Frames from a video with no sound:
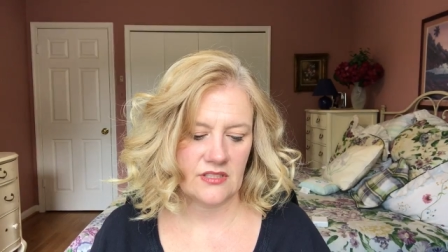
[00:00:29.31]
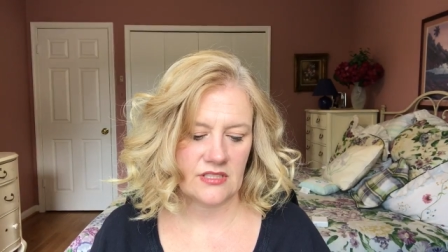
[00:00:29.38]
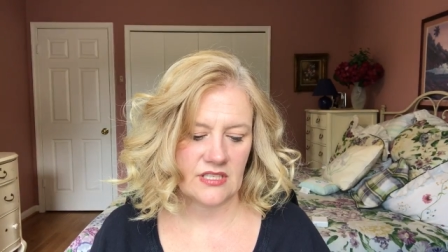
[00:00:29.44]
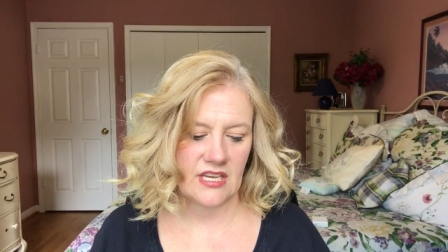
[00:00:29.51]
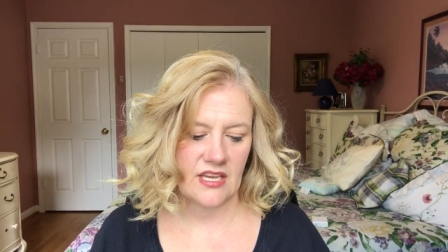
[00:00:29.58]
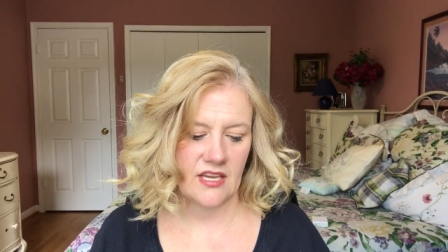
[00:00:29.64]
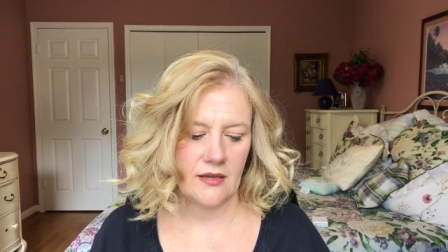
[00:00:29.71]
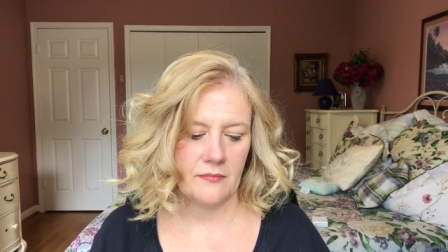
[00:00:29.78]

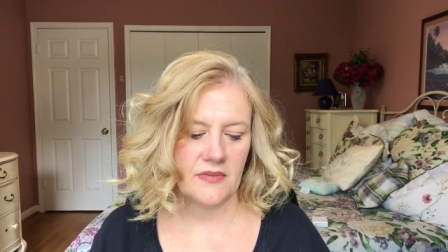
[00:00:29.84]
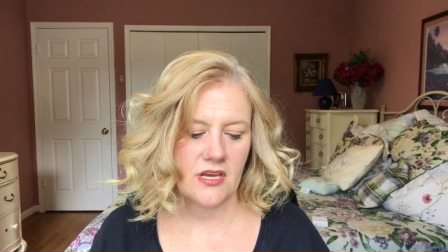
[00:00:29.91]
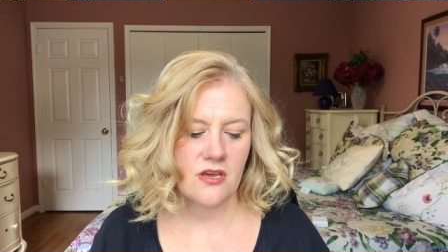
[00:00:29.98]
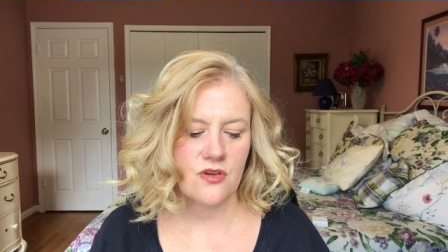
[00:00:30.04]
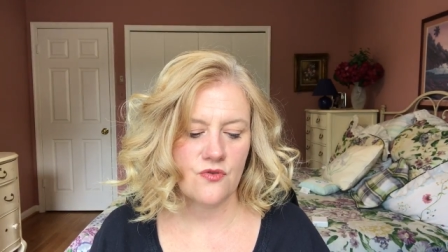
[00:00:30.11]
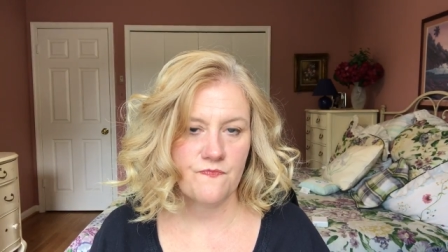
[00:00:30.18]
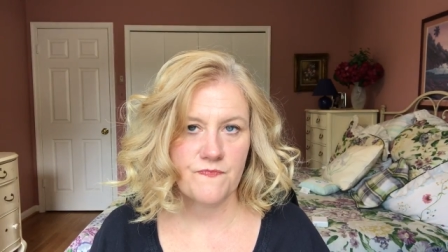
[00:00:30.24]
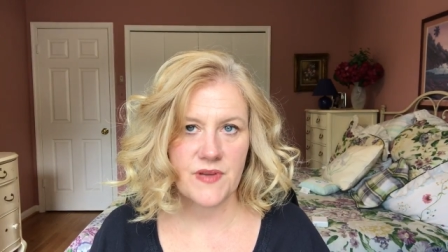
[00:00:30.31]
Time
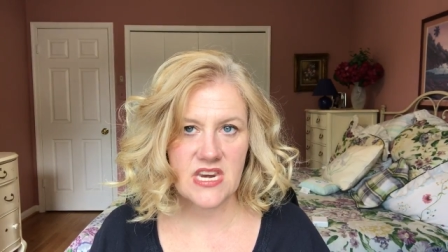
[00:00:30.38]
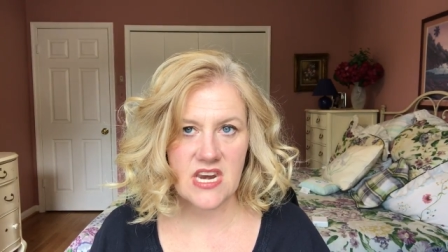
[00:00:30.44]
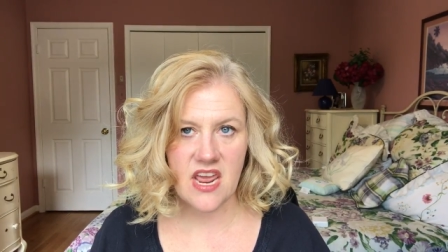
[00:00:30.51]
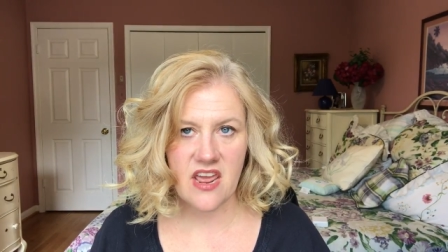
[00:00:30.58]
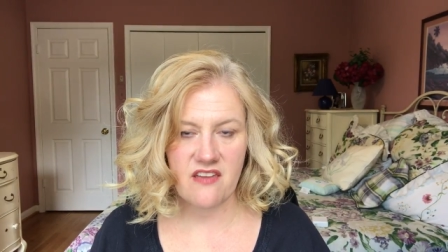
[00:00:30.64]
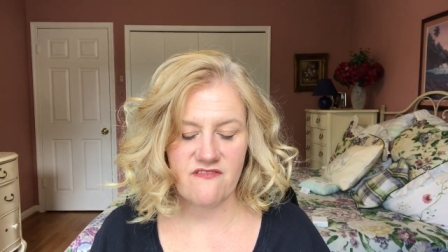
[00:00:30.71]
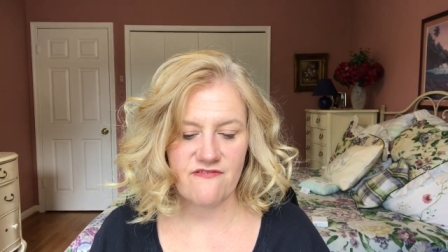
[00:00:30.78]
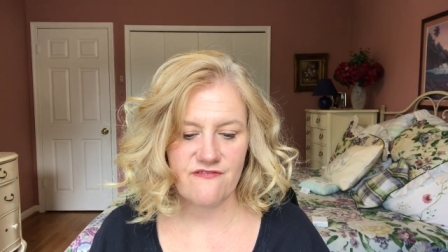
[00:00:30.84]
to open
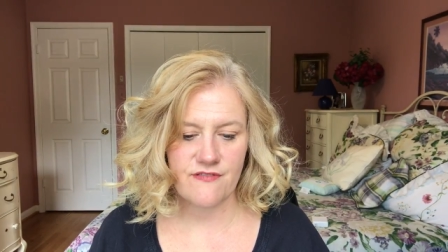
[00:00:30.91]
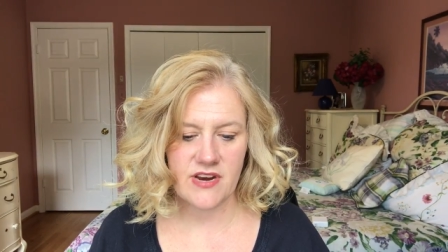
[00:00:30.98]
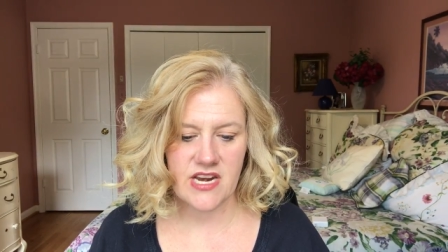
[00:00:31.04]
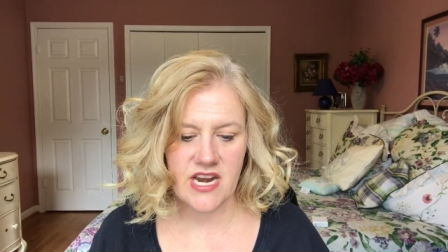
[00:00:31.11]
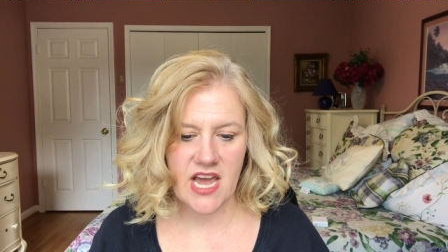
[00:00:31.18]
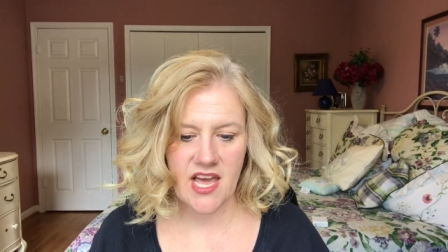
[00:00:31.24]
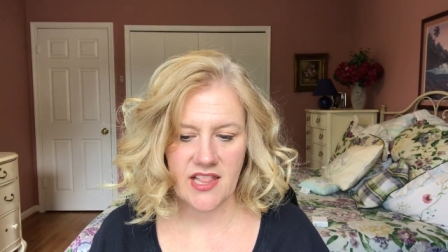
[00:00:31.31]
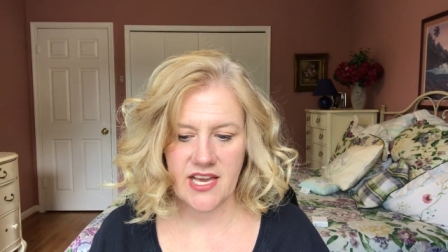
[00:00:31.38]

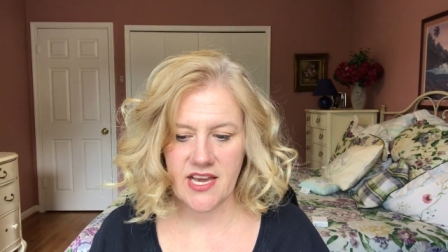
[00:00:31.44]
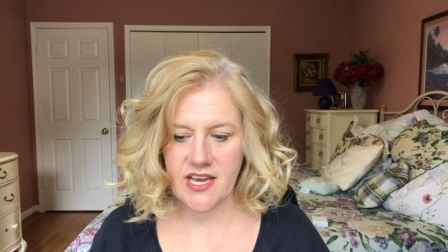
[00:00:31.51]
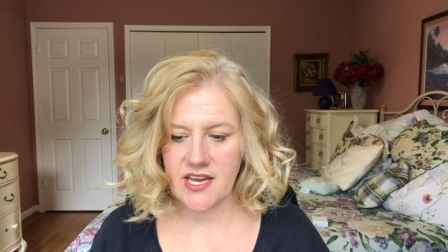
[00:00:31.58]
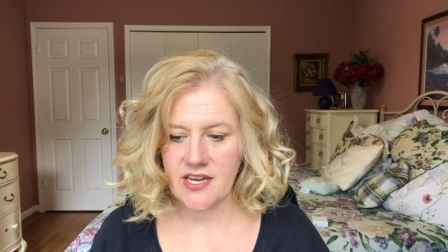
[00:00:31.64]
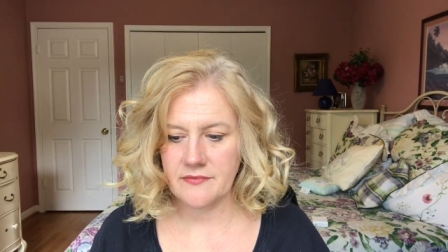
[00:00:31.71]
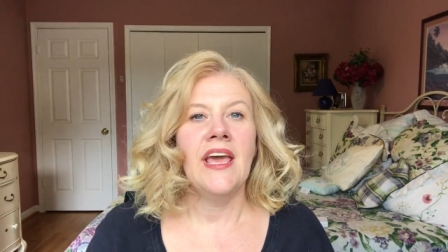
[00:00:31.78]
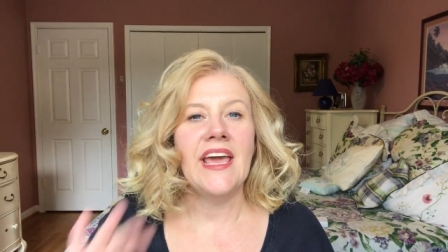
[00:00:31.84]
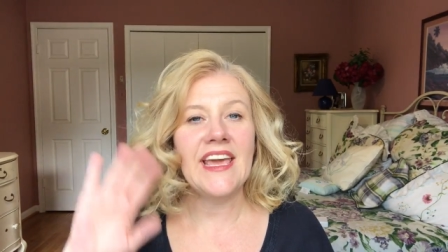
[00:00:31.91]

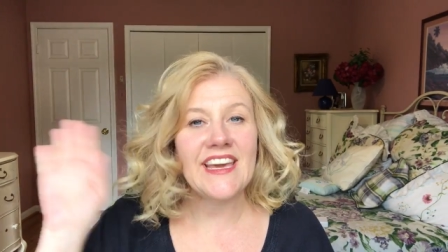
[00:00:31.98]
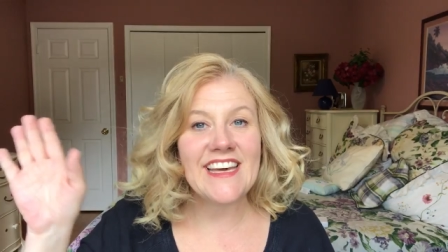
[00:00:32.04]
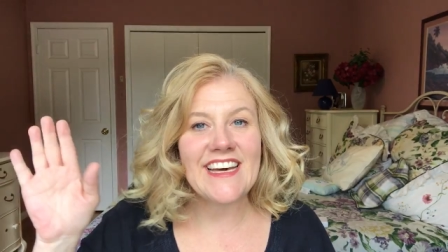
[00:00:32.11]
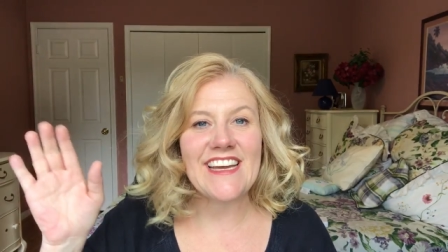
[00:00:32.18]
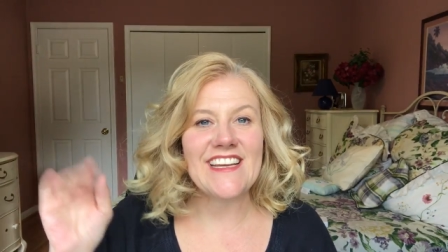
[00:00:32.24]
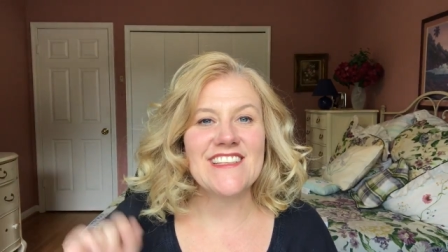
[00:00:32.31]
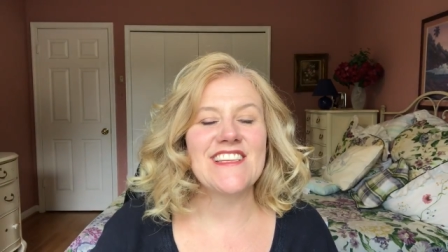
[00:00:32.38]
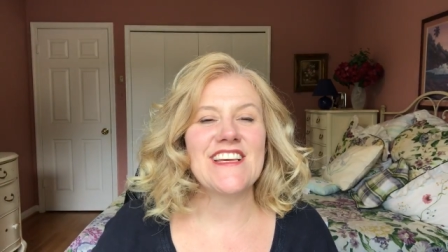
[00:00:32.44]
EveryDollar. Hey
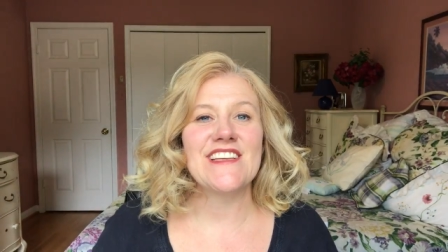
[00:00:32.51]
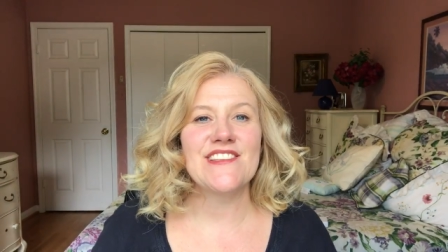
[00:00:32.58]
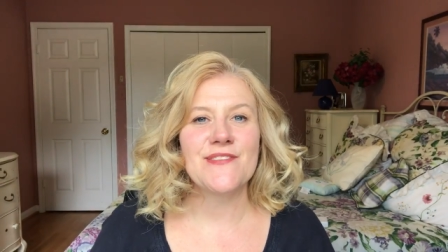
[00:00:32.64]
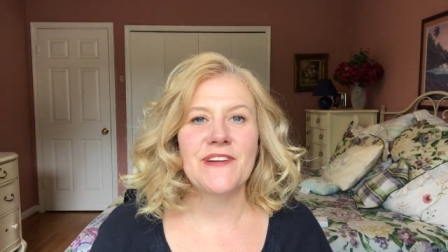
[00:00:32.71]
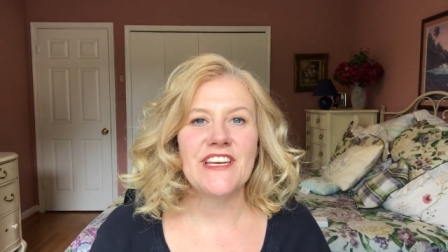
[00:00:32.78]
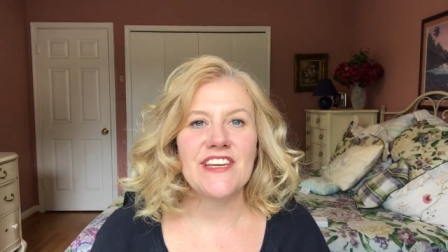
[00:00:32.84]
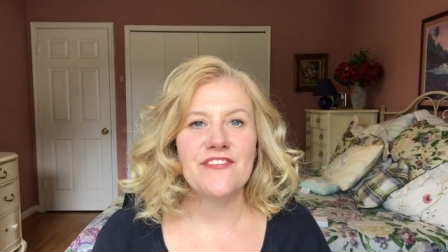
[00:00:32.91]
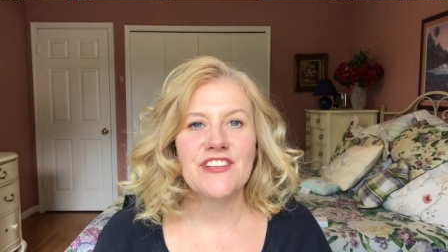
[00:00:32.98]
guys, it's
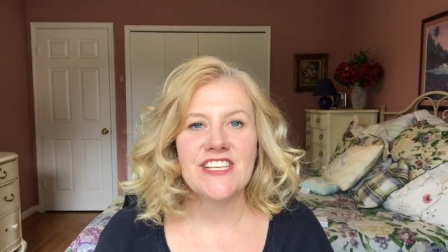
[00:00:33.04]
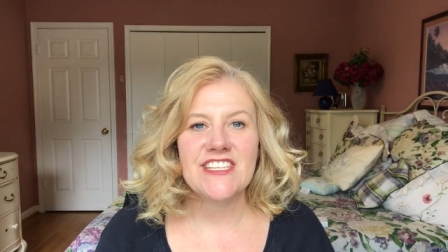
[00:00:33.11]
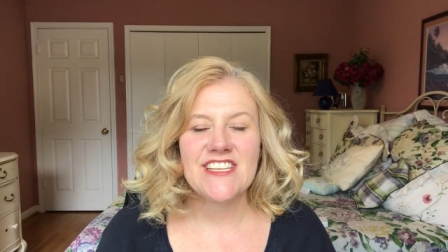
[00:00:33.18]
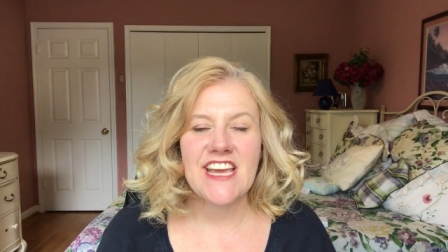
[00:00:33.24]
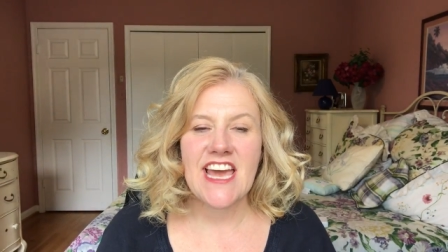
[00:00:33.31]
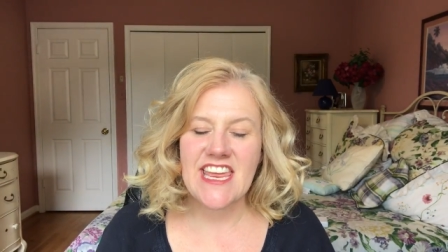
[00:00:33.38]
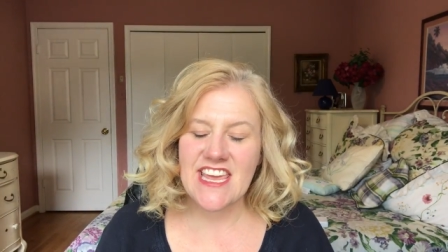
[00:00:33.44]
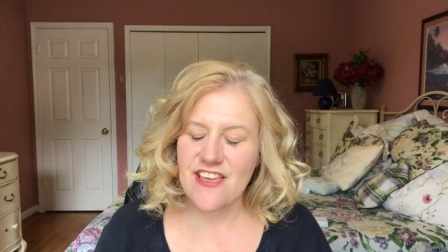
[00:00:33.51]
Wendy
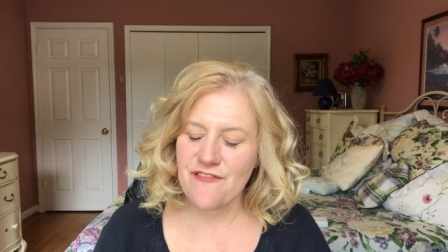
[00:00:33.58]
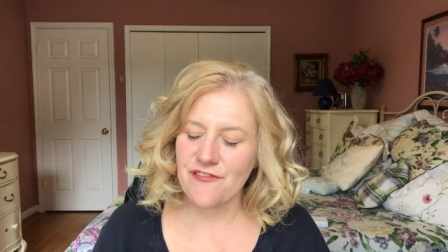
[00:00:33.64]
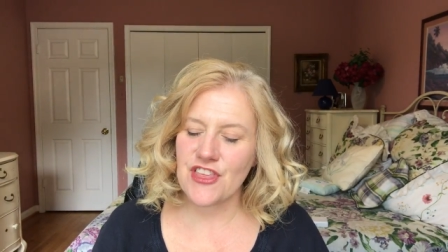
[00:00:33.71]
Valencia. If